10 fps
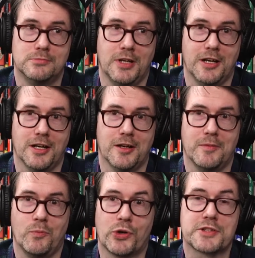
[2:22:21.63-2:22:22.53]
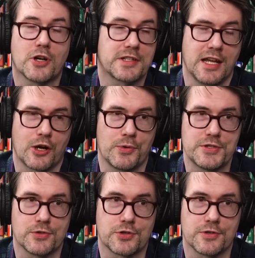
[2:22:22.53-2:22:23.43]
Uh, when I talk to A I
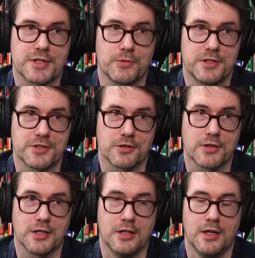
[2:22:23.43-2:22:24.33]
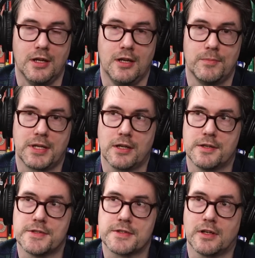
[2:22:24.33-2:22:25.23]
researchers, they would disagree mm.
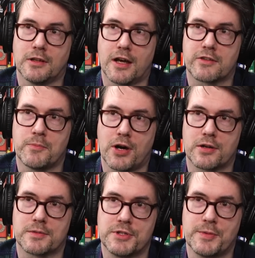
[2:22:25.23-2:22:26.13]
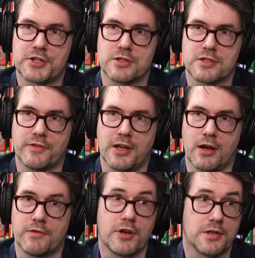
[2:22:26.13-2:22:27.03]
because a lot of modern depictions of A I are
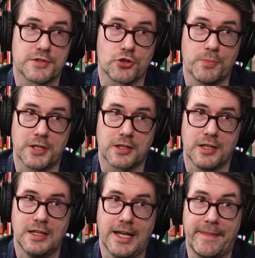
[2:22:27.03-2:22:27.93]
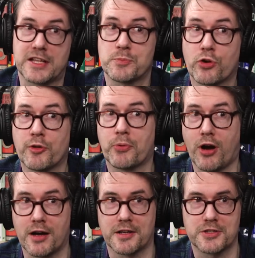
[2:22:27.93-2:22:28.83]
very dystopic, and that's more of a
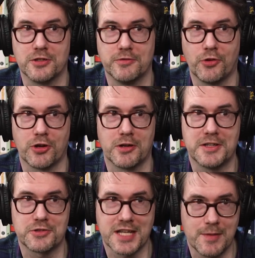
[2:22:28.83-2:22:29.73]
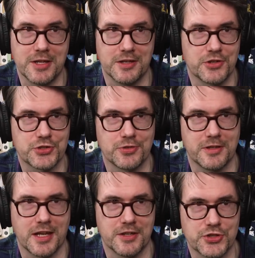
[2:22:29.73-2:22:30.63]
product of our entertainment industry
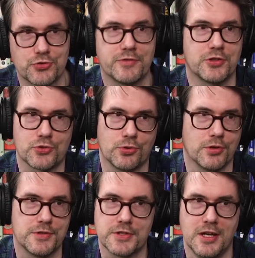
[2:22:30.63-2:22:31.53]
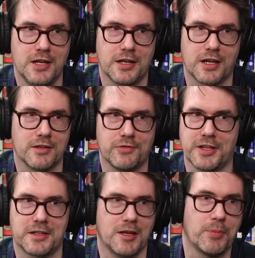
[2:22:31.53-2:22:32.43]
that is driven towards kind of
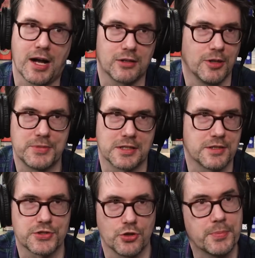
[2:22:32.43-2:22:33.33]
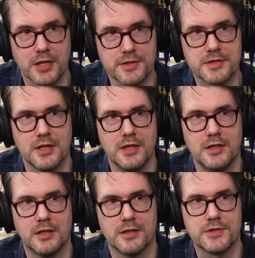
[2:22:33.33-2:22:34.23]
like apocalyptic dystopias.
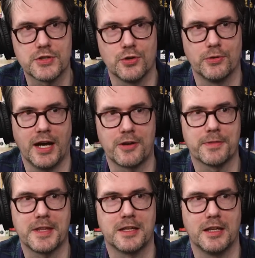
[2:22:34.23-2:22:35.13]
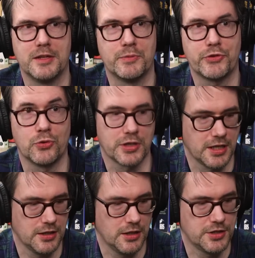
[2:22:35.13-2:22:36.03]
Yeah. So I don't think, and if you look
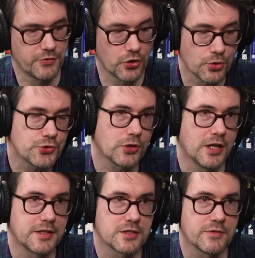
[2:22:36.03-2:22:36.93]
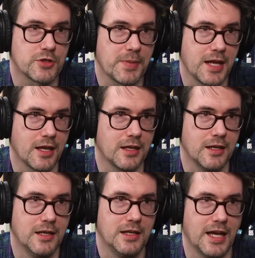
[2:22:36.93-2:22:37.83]
at a different cultural context of Japan,
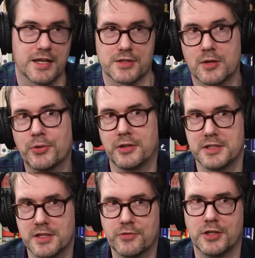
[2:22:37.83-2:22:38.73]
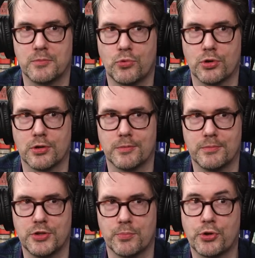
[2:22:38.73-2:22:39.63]
it has a completely different, more,
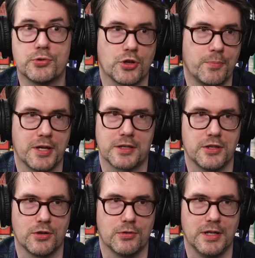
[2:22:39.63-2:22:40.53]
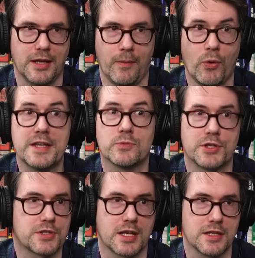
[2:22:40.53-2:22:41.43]
you know, protopic, you know, ways in
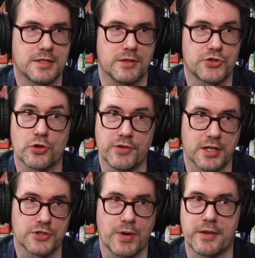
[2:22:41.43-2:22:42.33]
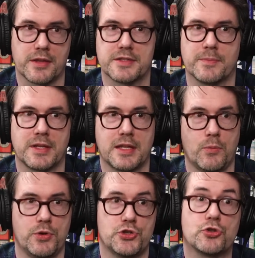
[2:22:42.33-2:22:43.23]
which that it's serving us rather than something that
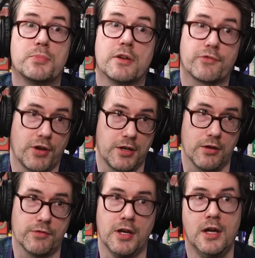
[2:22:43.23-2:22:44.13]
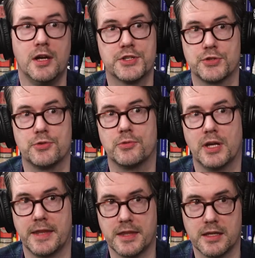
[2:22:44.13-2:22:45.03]
we should be afraid of. Right. So you,
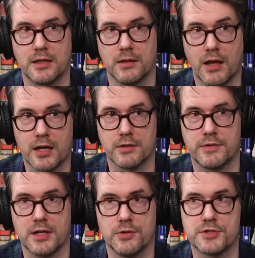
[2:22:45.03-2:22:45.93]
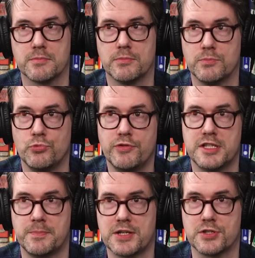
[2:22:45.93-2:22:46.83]
I think a lot of those movie
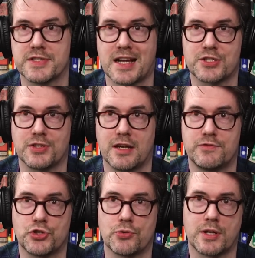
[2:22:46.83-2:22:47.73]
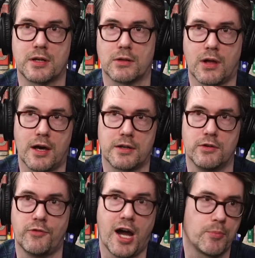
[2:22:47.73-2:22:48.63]
depictions actually have generated a lot
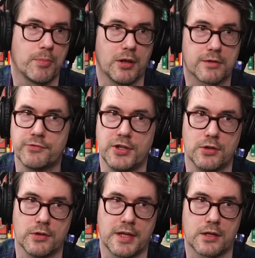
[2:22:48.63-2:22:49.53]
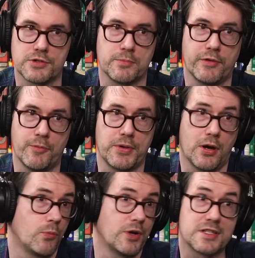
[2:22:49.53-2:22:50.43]
of hyperbolic fear that goes above and
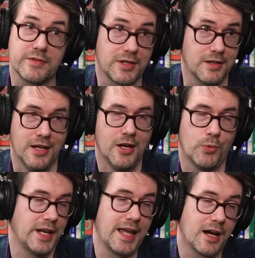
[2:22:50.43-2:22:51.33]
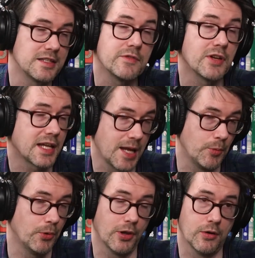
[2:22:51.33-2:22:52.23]
beyond what is even, what A I is even
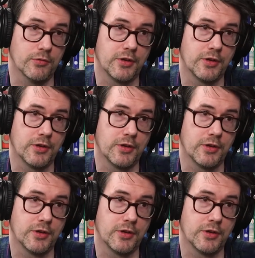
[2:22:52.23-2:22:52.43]
capable of.